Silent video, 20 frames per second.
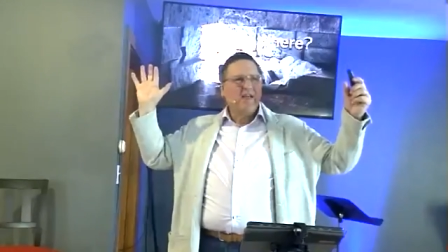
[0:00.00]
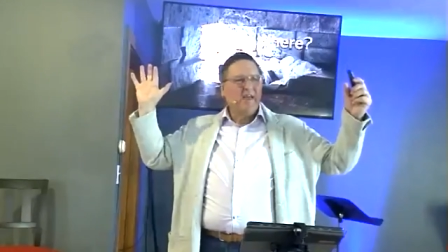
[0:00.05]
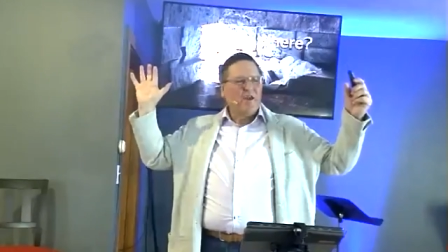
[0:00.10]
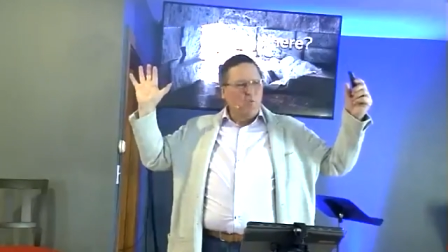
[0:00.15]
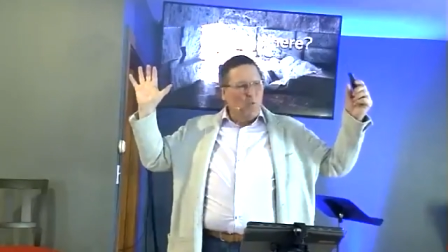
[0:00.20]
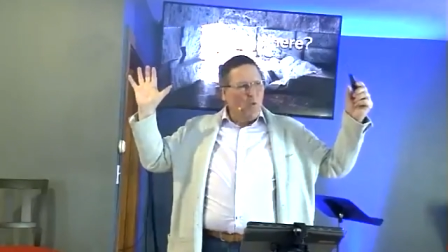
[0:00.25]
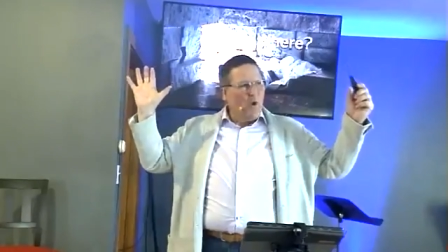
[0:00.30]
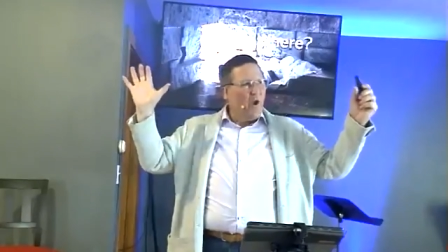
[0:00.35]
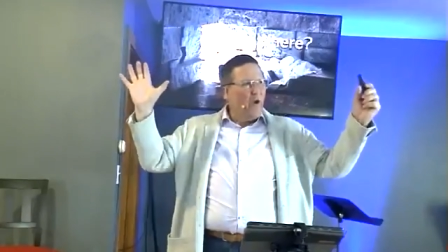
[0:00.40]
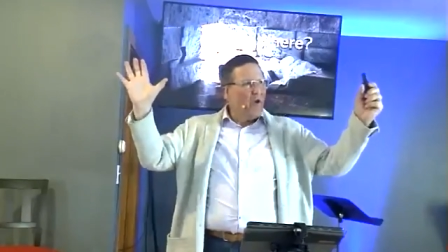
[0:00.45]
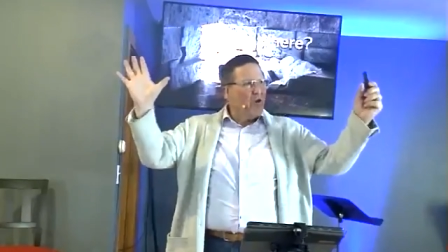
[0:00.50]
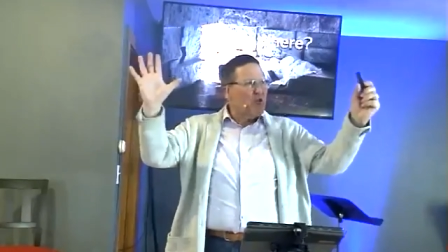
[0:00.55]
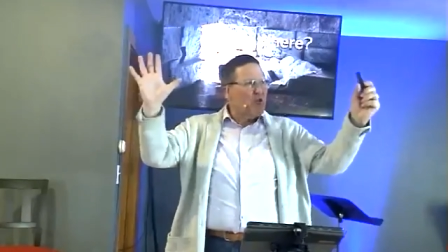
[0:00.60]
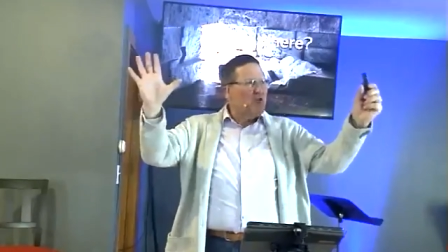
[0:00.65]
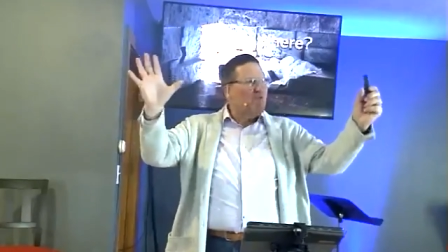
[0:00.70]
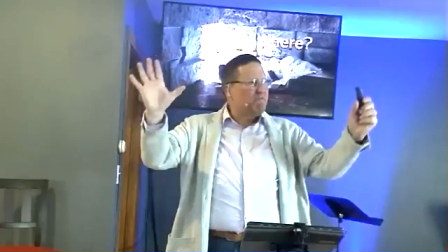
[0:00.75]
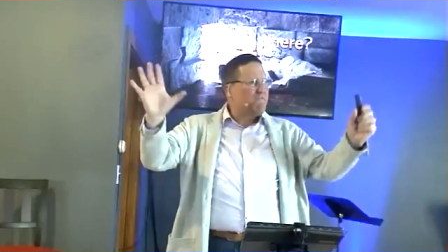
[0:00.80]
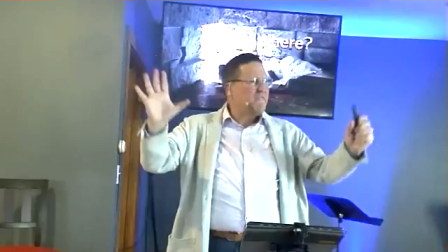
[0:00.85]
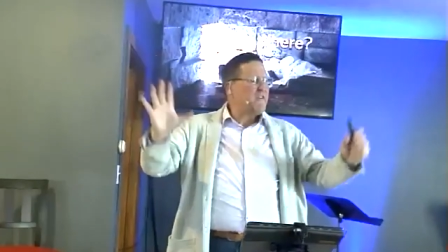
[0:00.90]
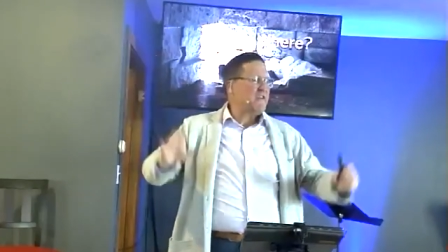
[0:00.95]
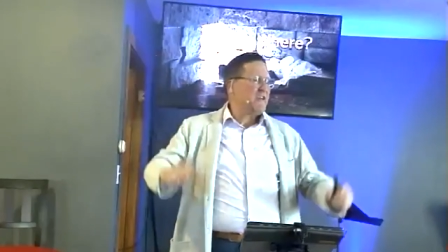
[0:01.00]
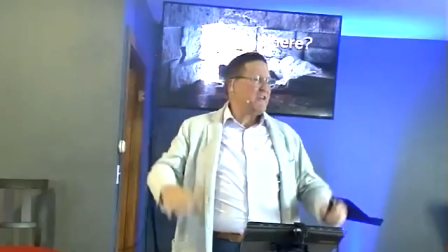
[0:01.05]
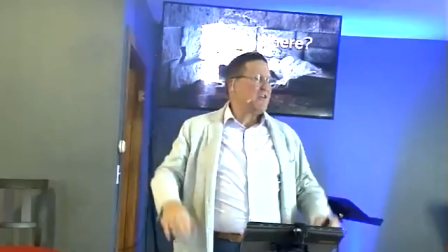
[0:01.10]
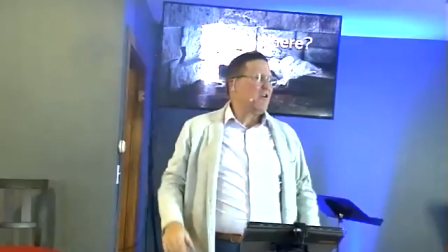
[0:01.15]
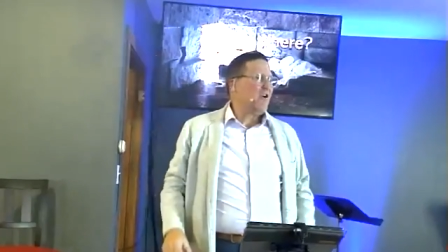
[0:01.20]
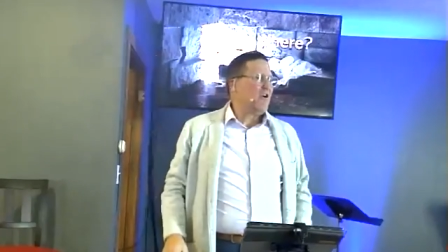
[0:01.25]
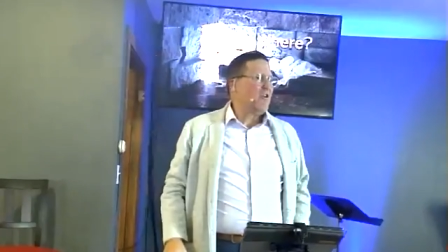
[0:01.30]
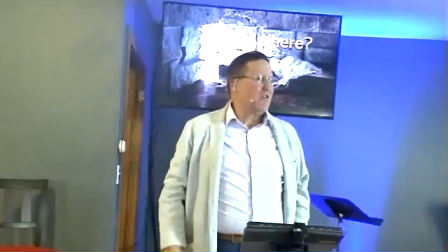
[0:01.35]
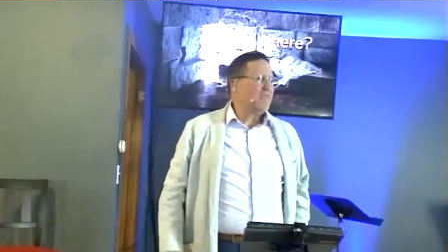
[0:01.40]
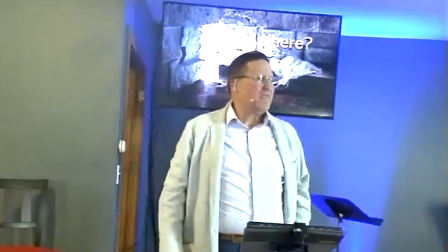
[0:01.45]
and where you fit
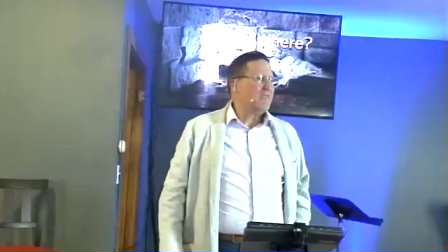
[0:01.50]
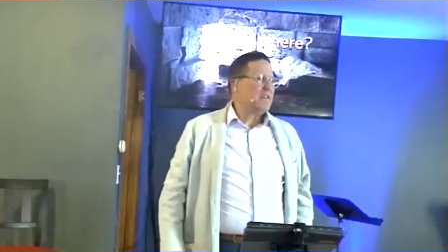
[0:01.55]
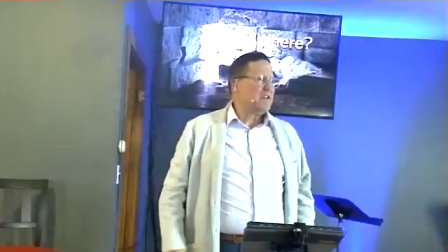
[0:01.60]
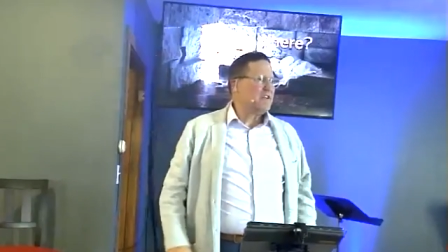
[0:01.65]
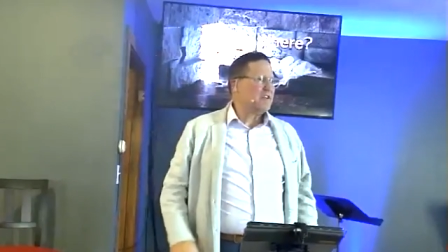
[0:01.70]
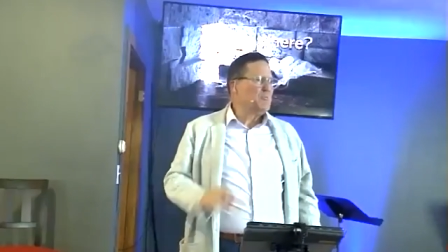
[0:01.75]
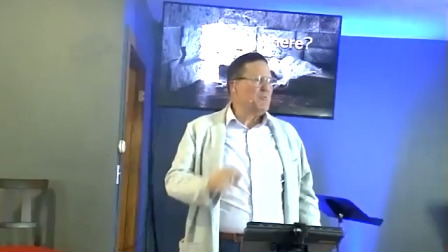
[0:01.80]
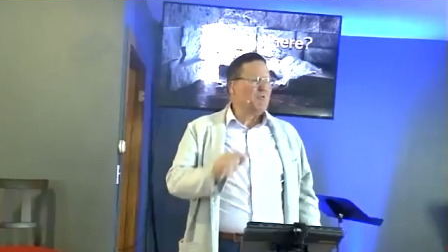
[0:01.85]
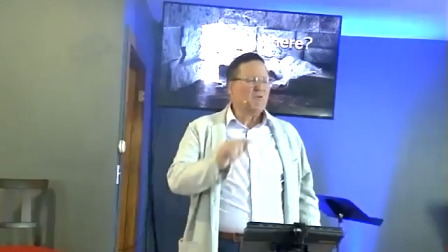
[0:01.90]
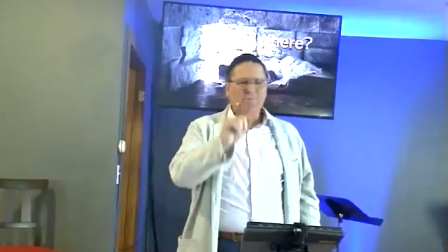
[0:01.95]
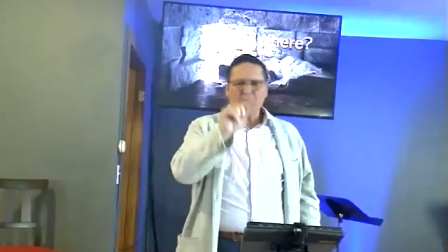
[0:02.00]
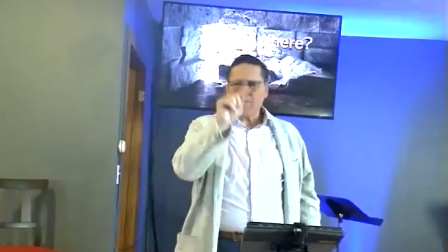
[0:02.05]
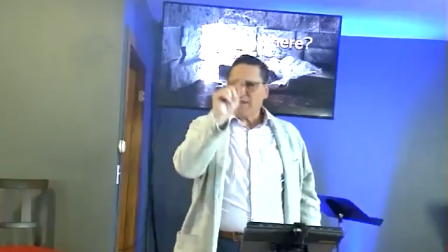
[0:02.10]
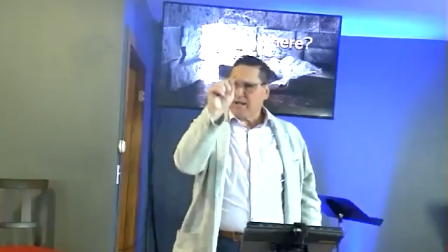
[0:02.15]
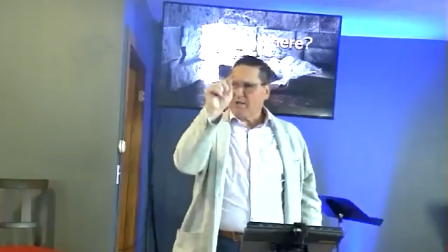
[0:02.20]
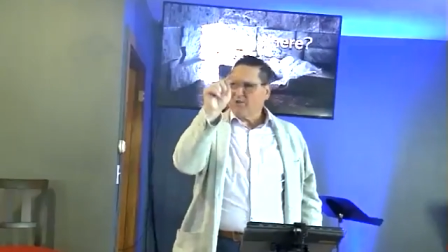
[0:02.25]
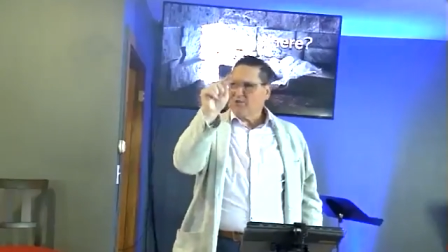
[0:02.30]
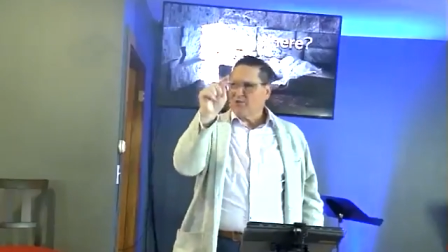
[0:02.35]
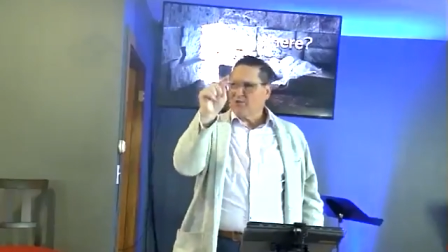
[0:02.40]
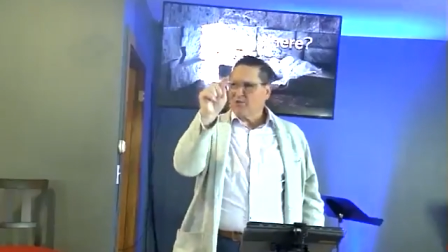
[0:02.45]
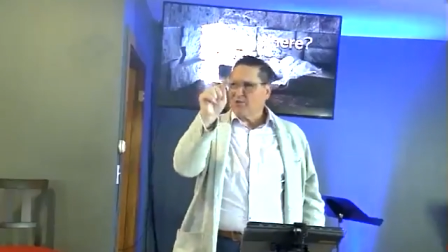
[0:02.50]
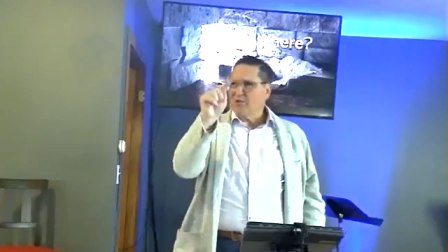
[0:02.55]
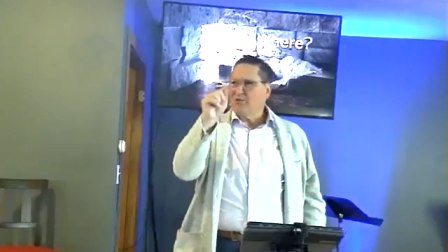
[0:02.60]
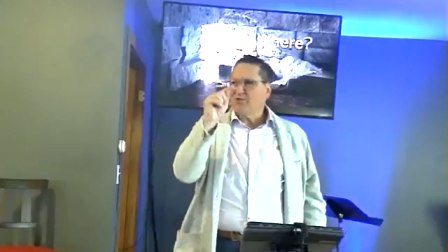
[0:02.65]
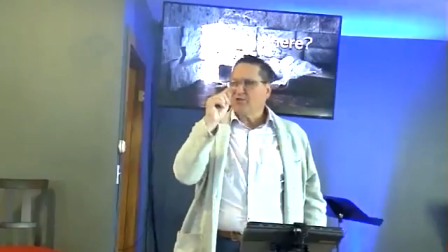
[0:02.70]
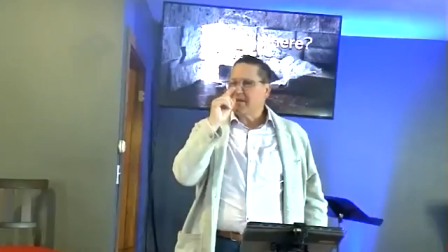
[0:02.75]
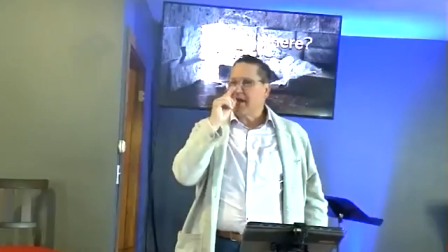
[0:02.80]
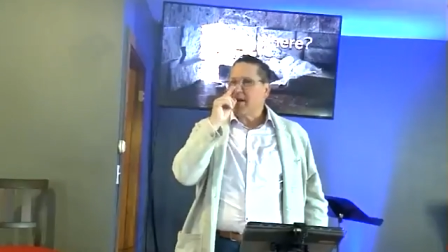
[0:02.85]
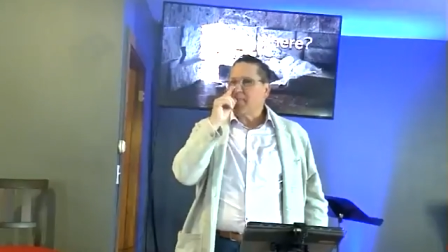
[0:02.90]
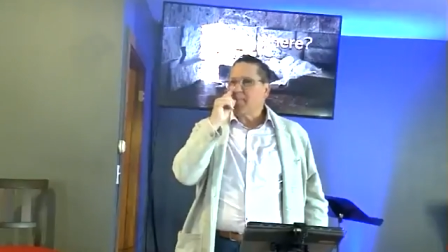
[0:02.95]
in all of this. And you move up to that concern
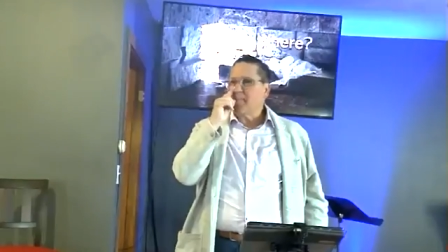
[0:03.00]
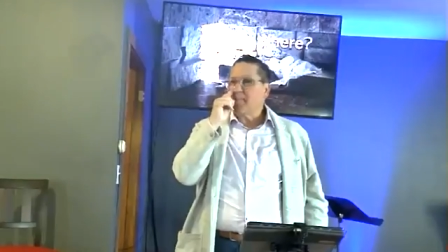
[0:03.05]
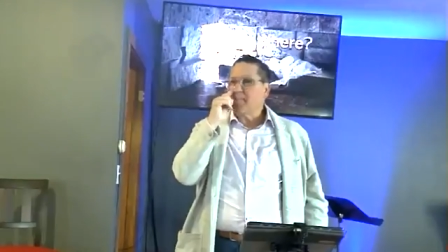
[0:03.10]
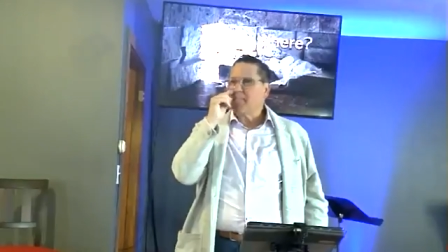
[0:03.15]
step.